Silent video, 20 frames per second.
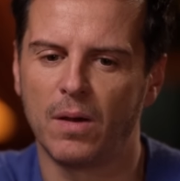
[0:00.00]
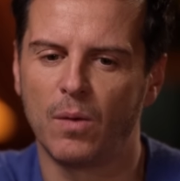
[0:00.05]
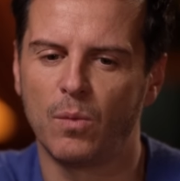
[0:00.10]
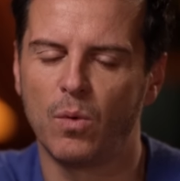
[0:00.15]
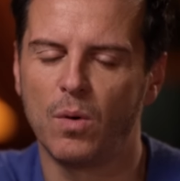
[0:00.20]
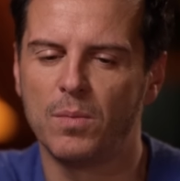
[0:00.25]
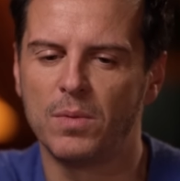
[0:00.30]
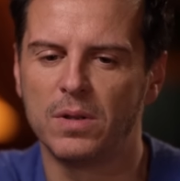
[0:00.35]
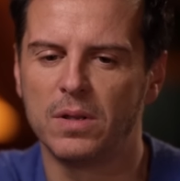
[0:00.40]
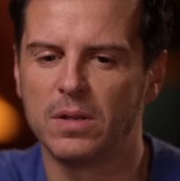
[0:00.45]

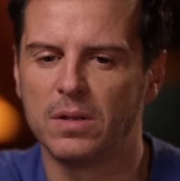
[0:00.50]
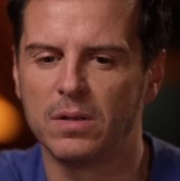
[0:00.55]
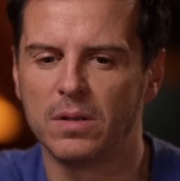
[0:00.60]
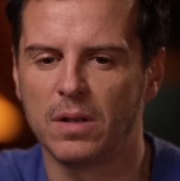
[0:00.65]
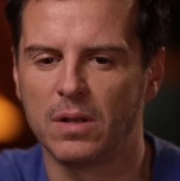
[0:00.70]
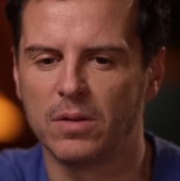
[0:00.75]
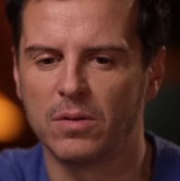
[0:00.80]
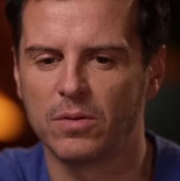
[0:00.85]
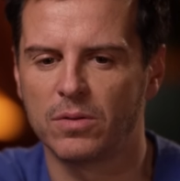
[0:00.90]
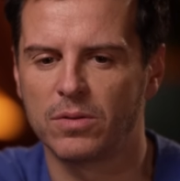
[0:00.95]
woman
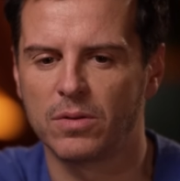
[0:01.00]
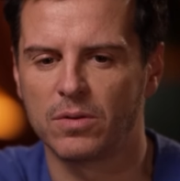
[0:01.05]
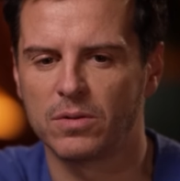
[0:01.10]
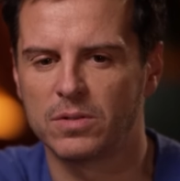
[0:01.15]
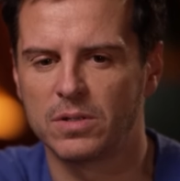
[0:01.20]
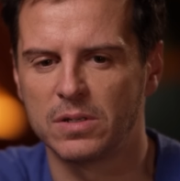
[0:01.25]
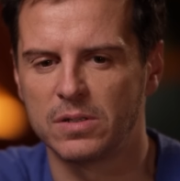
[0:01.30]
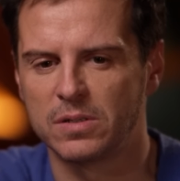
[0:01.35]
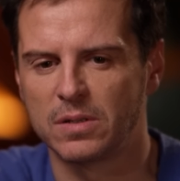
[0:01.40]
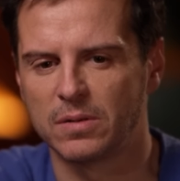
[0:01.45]
in her
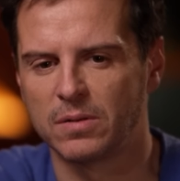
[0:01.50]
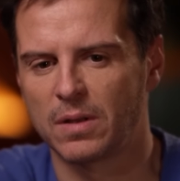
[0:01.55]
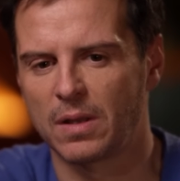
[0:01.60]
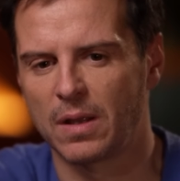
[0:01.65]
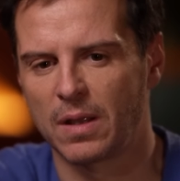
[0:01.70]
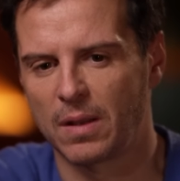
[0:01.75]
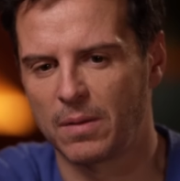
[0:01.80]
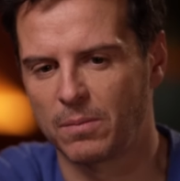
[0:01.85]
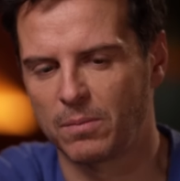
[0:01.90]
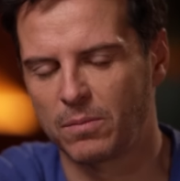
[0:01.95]
30s
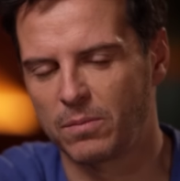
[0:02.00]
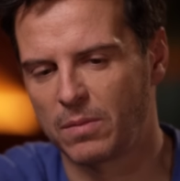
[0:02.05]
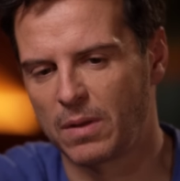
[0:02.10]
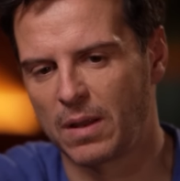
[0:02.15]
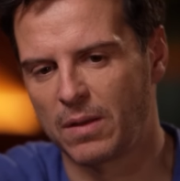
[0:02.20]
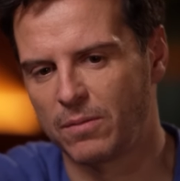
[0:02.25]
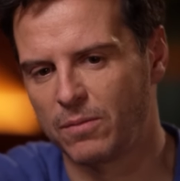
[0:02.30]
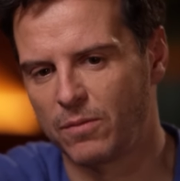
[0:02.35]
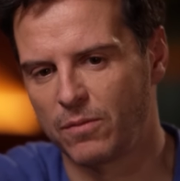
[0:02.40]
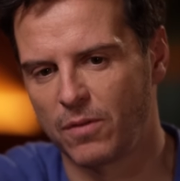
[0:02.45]
and
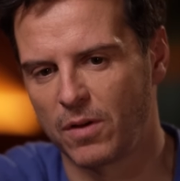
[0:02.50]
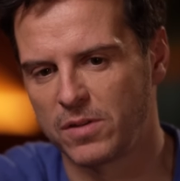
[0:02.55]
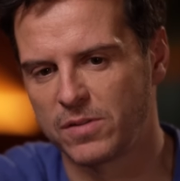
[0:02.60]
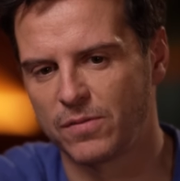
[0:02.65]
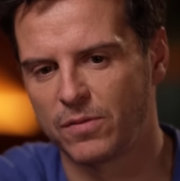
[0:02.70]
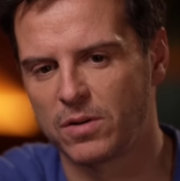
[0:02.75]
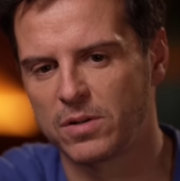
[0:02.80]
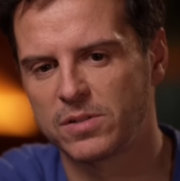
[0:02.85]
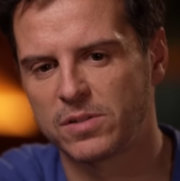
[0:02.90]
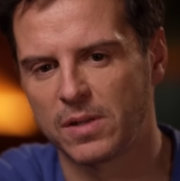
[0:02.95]
vice
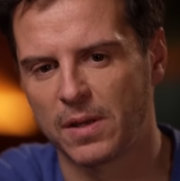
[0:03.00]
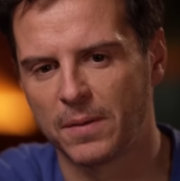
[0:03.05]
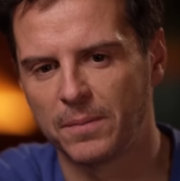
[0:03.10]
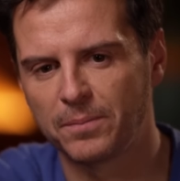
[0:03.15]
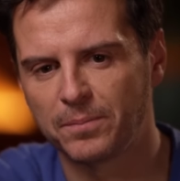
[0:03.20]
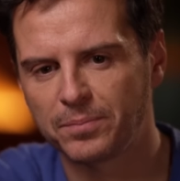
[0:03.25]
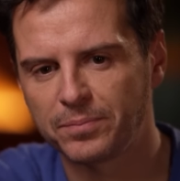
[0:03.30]
versa.